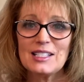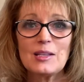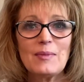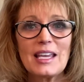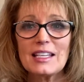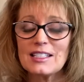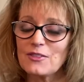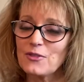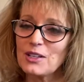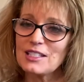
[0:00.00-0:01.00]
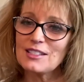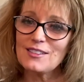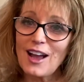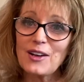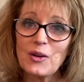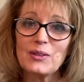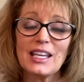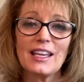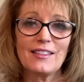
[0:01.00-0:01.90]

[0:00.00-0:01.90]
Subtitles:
to make a difference not only